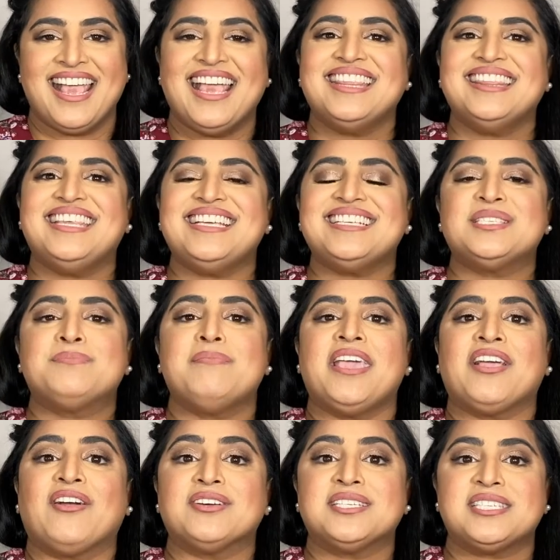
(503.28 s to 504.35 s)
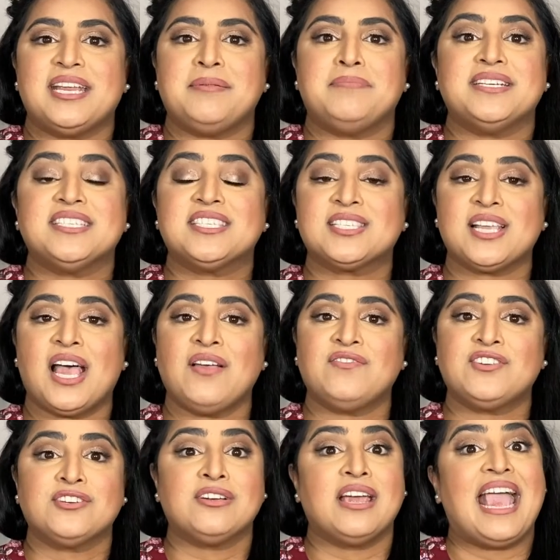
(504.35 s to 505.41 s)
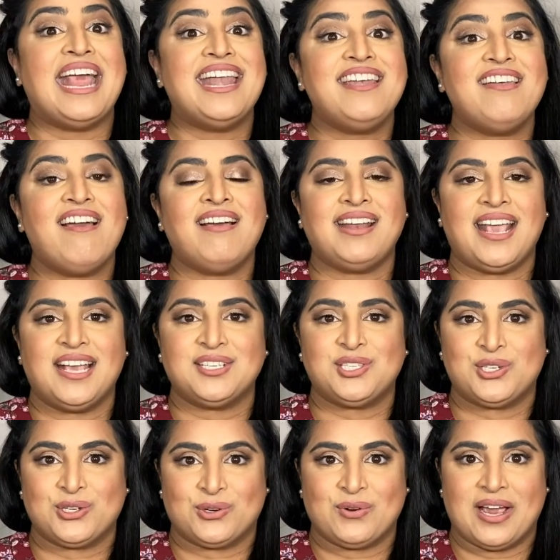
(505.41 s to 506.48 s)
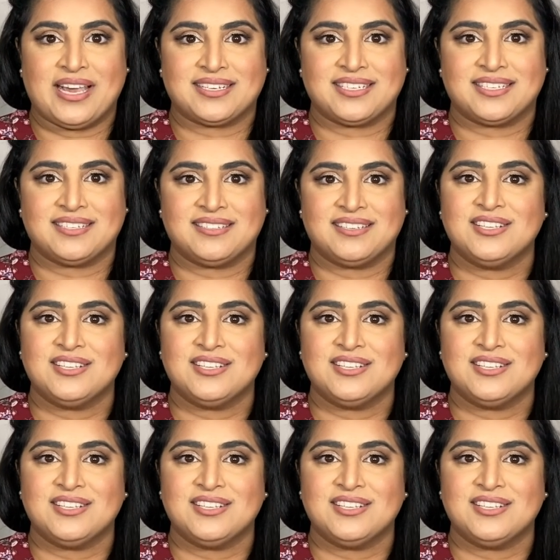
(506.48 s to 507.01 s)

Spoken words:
These make our statements softer and not as direct.